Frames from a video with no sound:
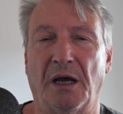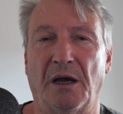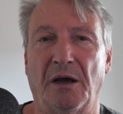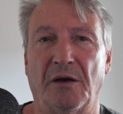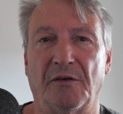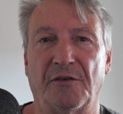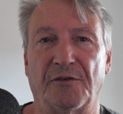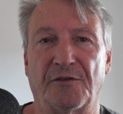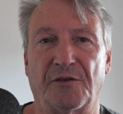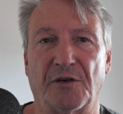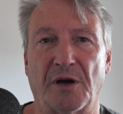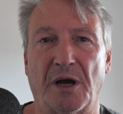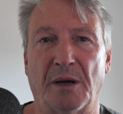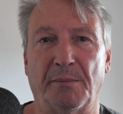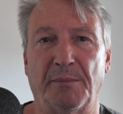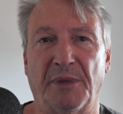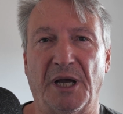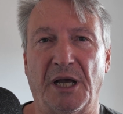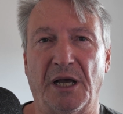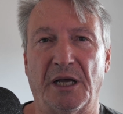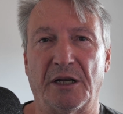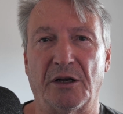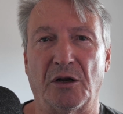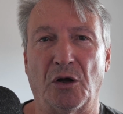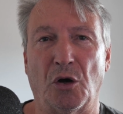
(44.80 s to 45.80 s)
from
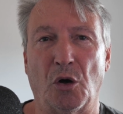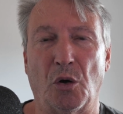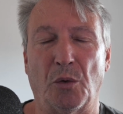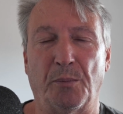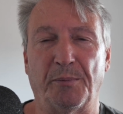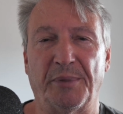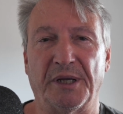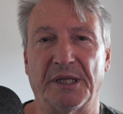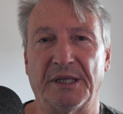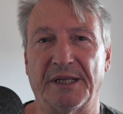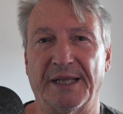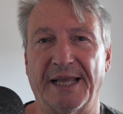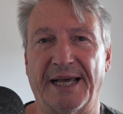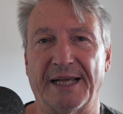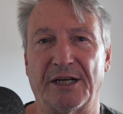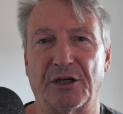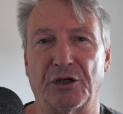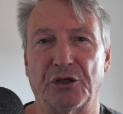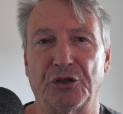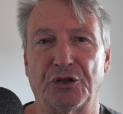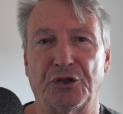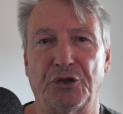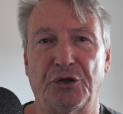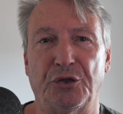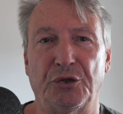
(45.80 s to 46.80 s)
an open
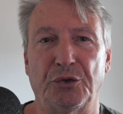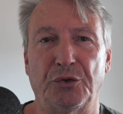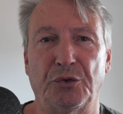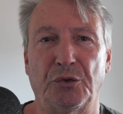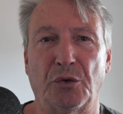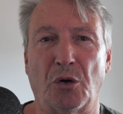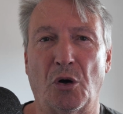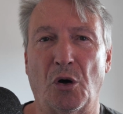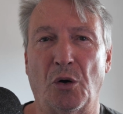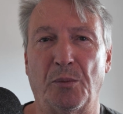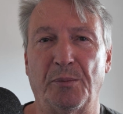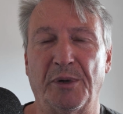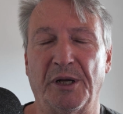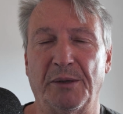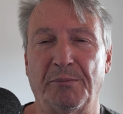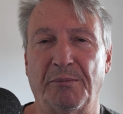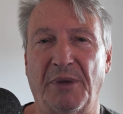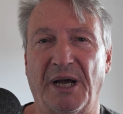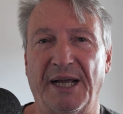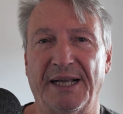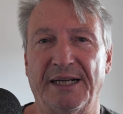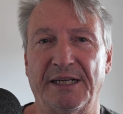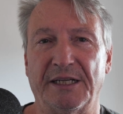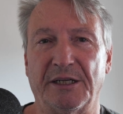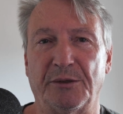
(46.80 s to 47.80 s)
letter to
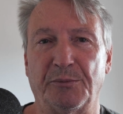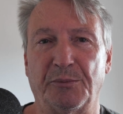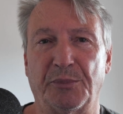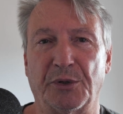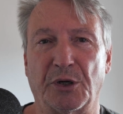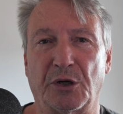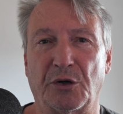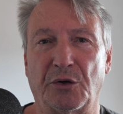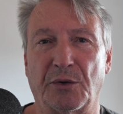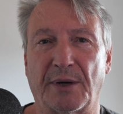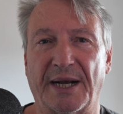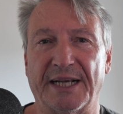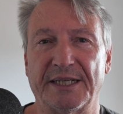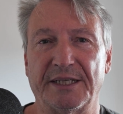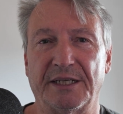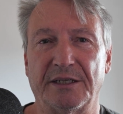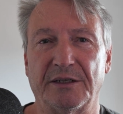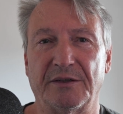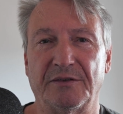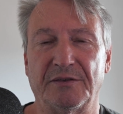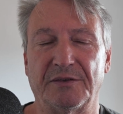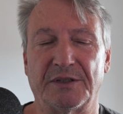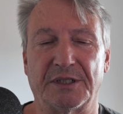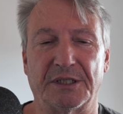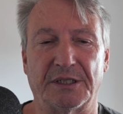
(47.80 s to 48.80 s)
open-minded
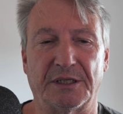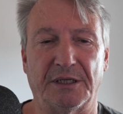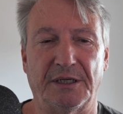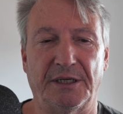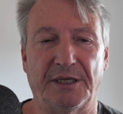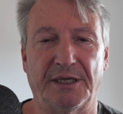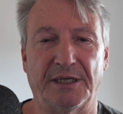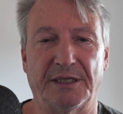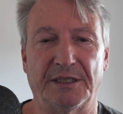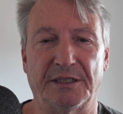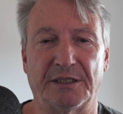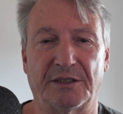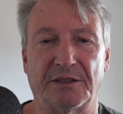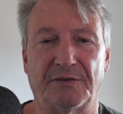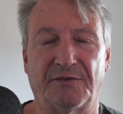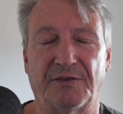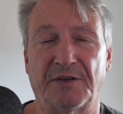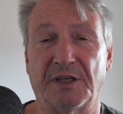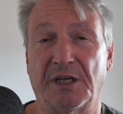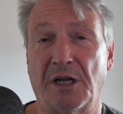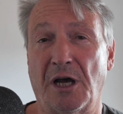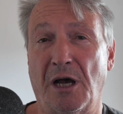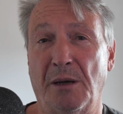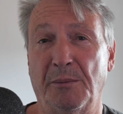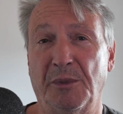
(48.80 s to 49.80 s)
progressives, is
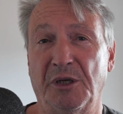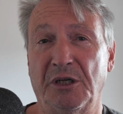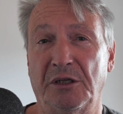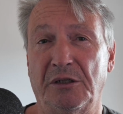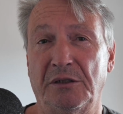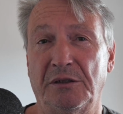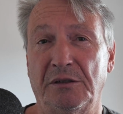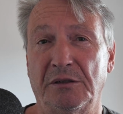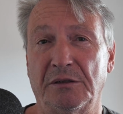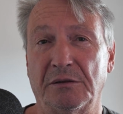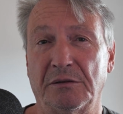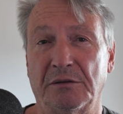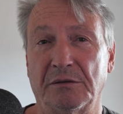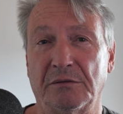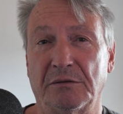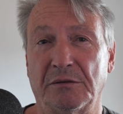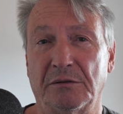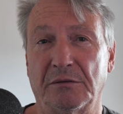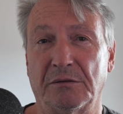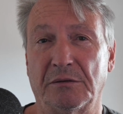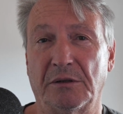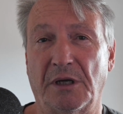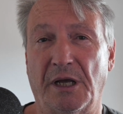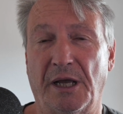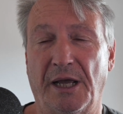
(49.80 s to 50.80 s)
phenomenal,
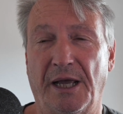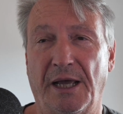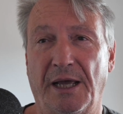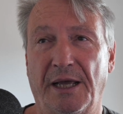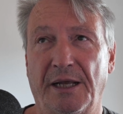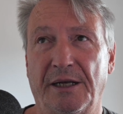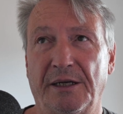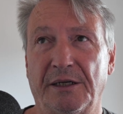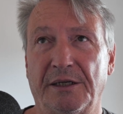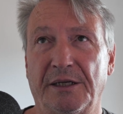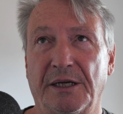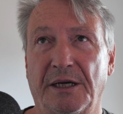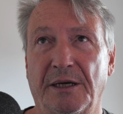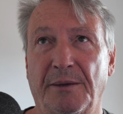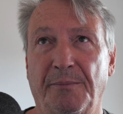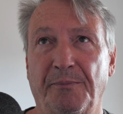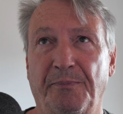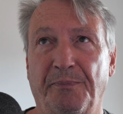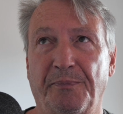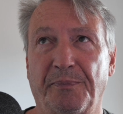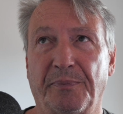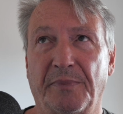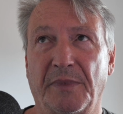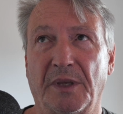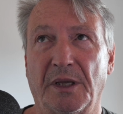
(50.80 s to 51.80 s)
and
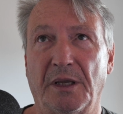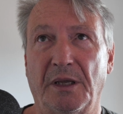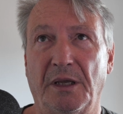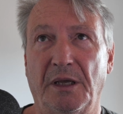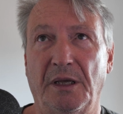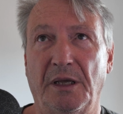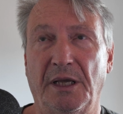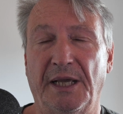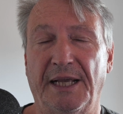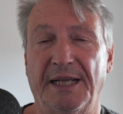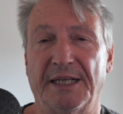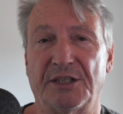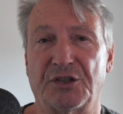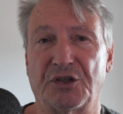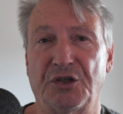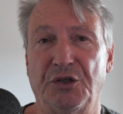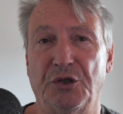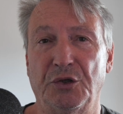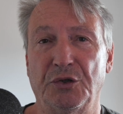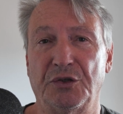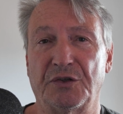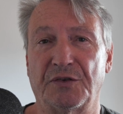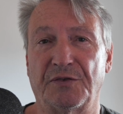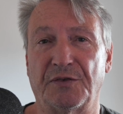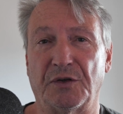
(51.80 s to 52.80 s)
it's
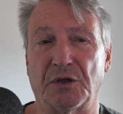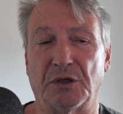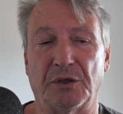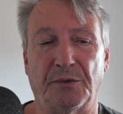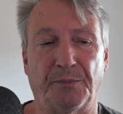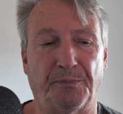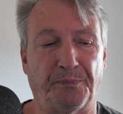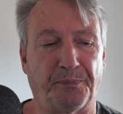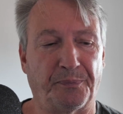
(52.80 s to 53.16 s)
useful.